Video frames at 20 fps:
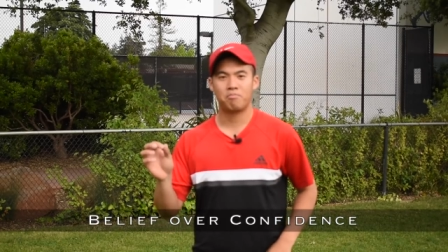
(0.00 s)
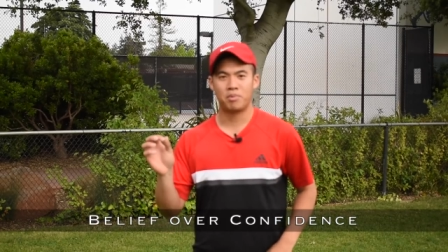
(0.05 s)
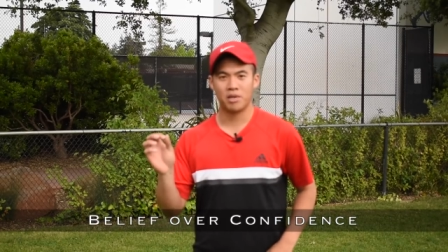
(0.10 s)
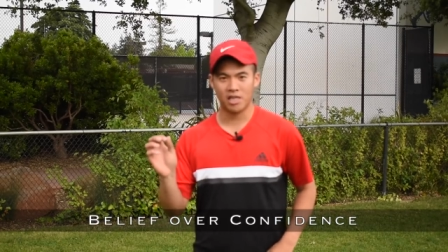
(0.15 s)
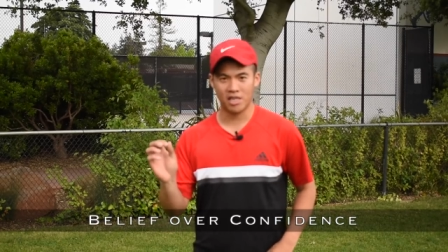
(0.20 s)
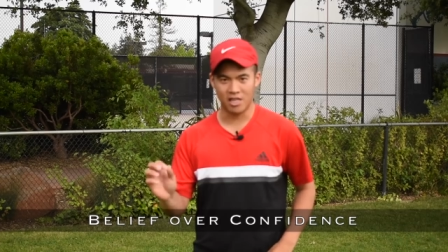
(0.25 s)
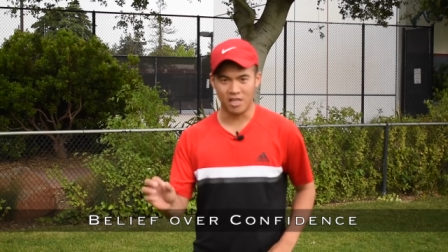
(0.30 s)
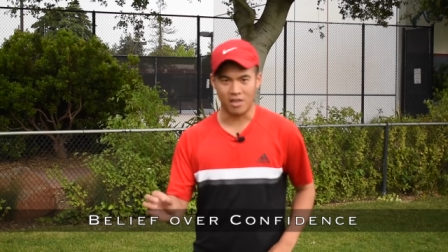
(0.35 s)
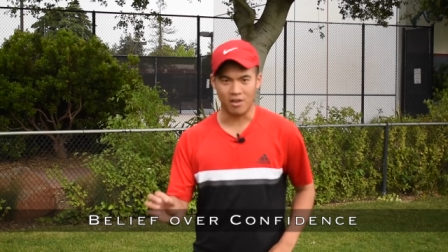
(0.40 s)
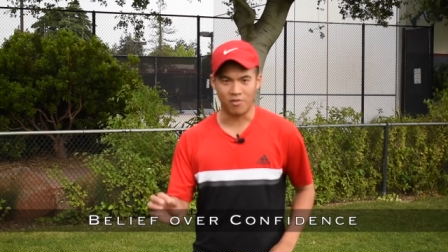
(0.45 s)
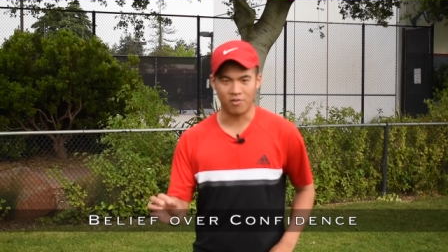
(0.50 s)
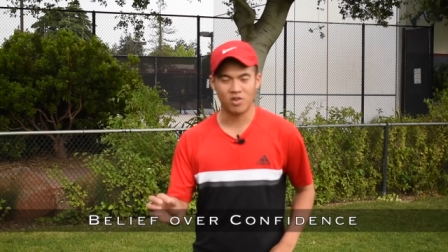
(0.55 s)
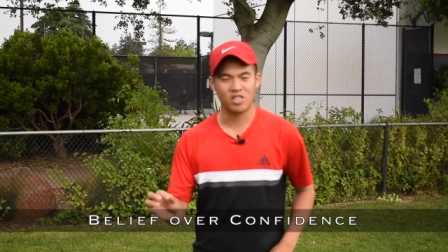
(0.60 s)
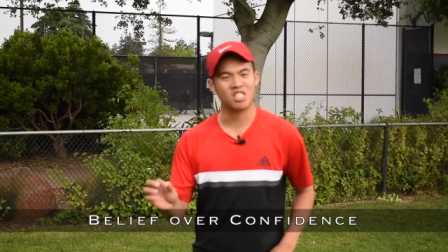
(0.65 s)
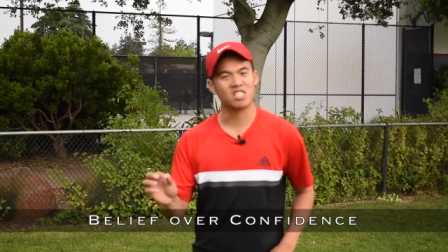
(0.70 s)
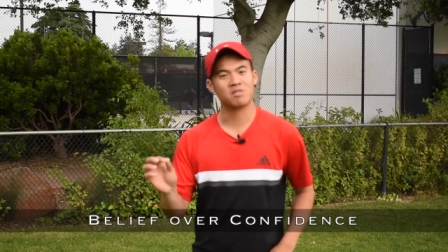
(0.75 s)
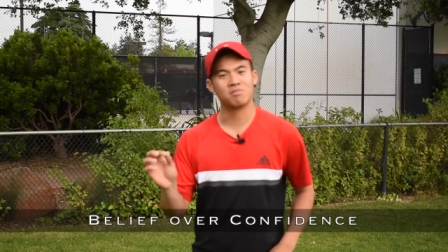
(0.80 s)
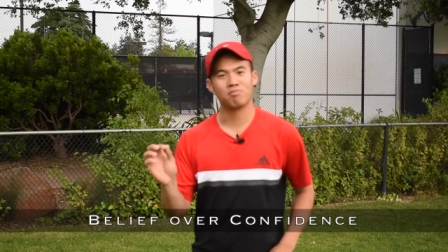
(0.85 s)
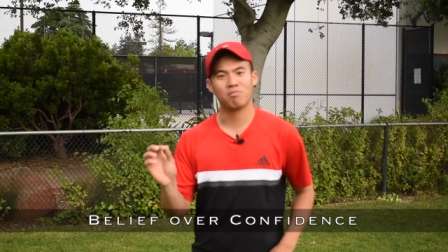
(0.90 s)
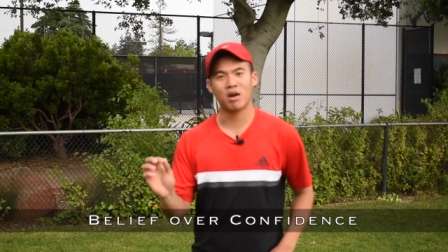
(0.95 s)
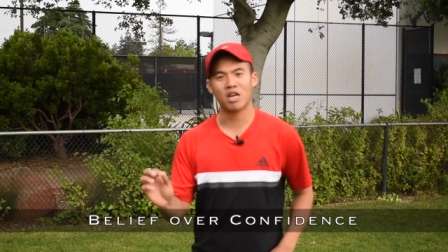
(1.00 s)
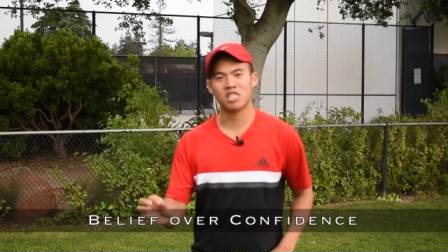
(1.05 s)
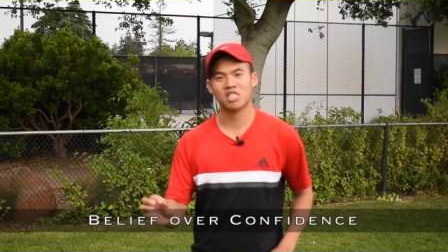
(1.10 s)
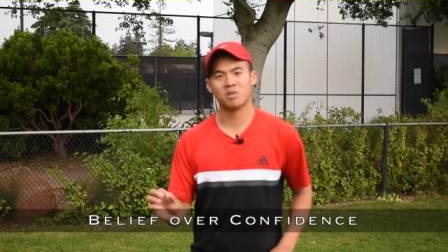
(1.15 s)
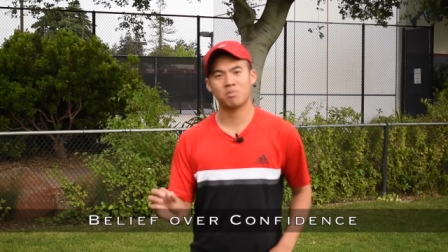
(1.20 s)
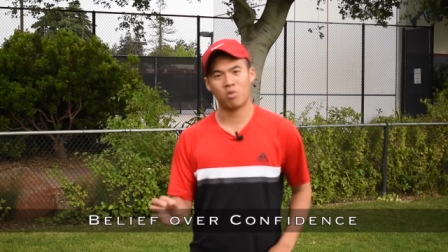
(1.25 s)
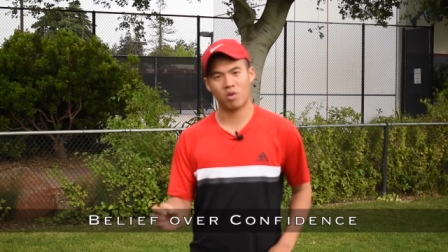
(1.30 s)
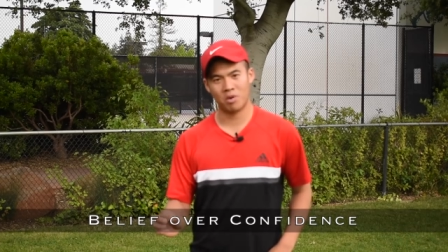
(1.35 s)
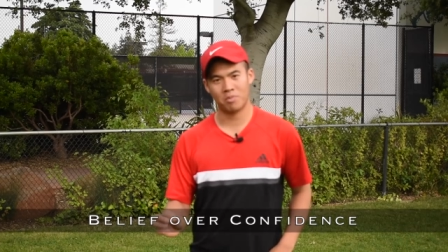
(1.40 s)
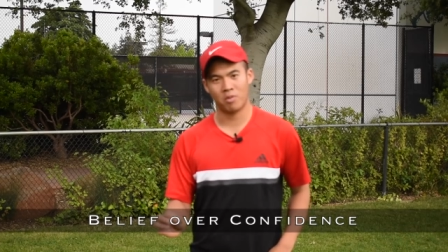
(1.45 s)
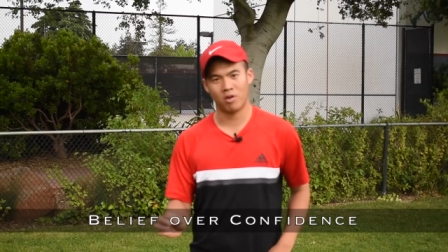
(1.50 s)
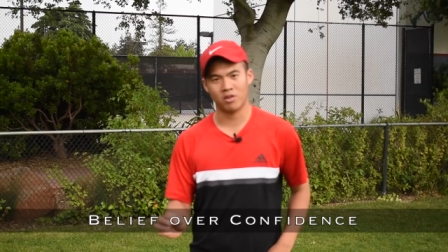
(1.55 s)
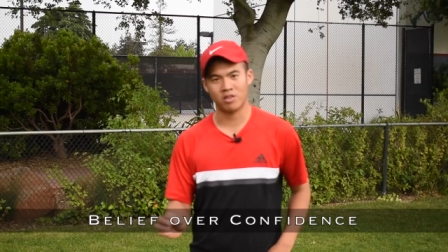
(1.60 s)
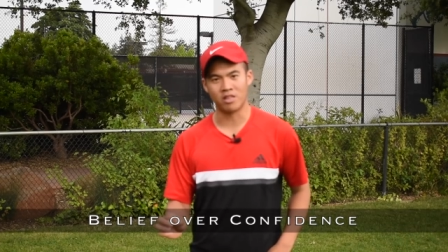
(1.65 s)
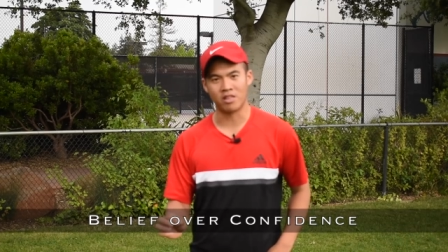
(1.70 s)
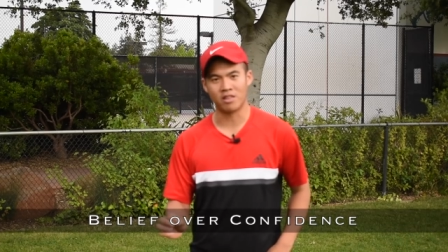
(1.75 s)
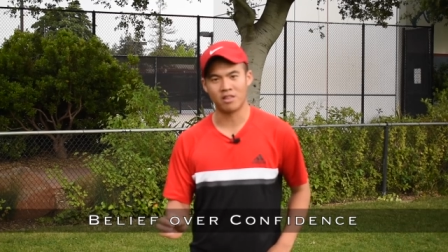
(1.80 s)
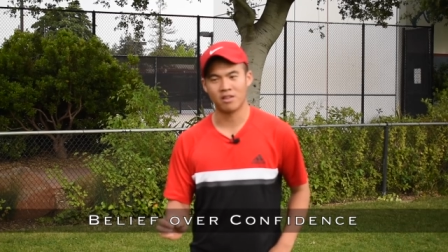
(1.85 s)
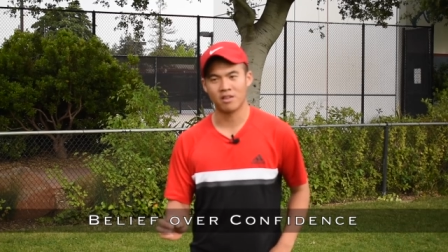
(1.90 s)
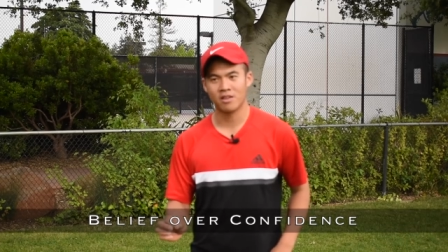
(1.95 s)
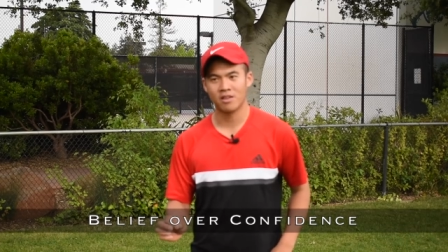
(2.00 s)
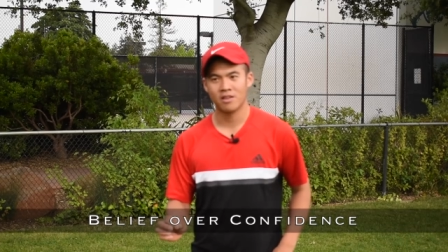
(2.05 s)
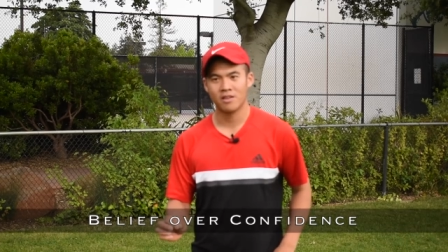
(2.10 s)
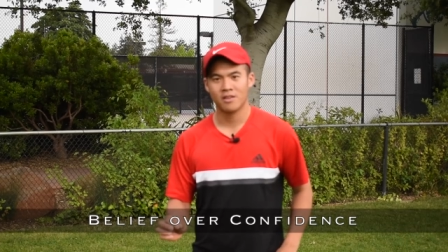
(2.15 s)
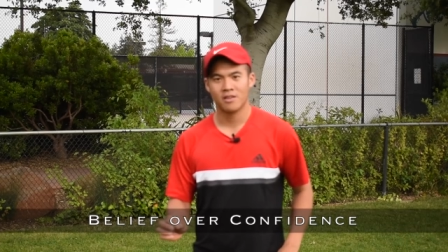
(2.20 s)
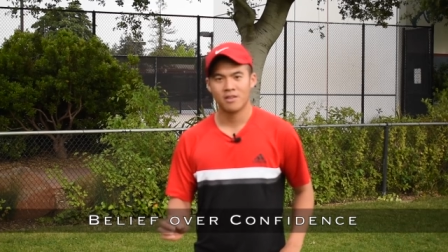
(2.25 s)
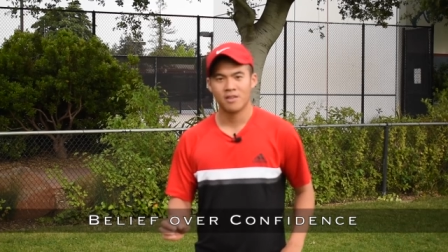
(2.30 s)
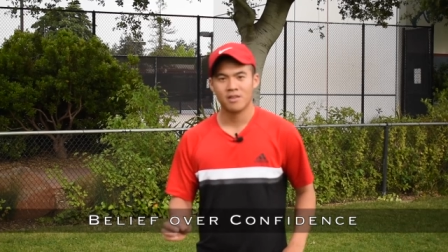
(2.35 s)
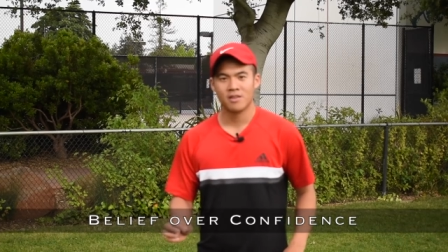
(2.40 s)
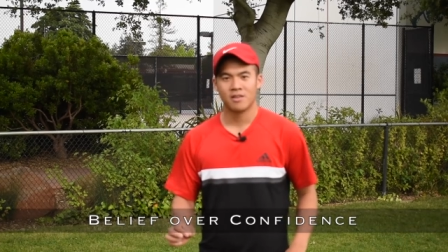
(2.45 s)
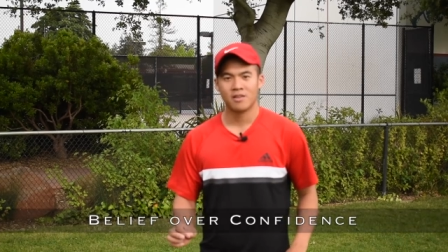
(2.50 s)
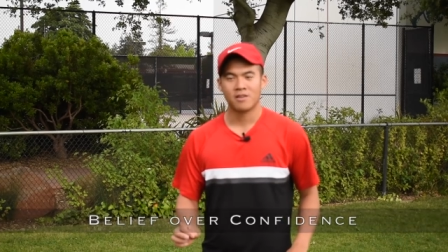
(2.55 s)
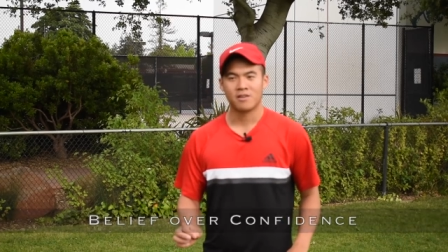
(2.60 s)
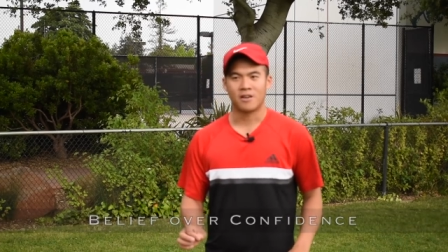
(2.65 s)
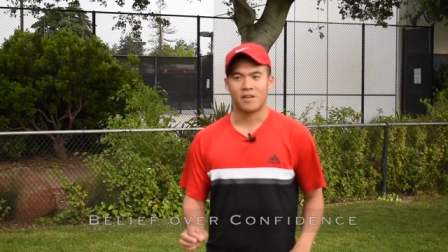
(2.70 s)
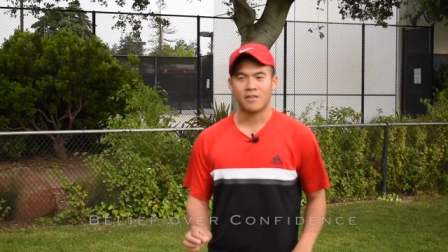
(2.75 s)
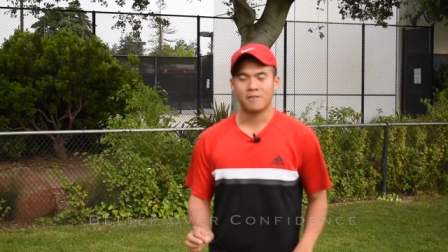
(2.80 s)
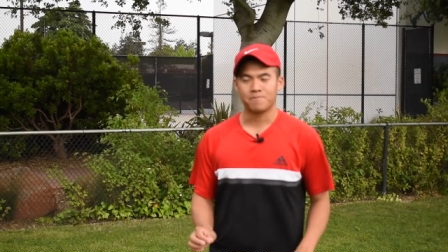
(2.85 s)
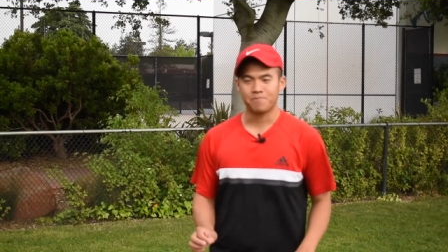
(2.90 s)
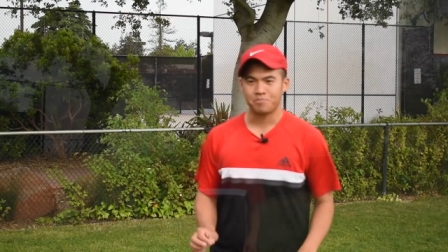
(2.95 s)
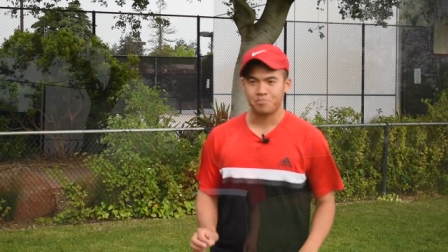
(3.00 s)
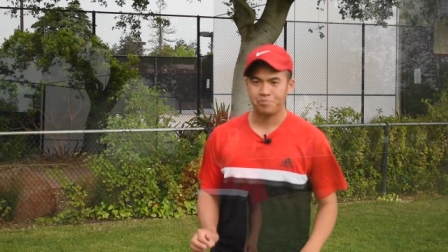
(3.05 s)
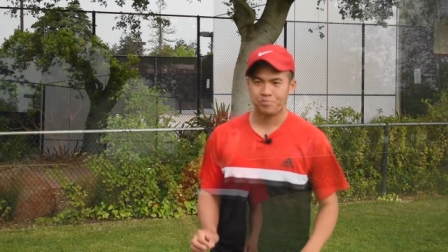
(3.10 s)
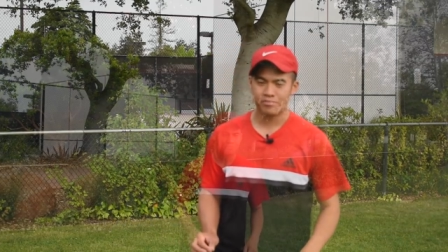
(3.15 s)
belief, which is much more important. Right?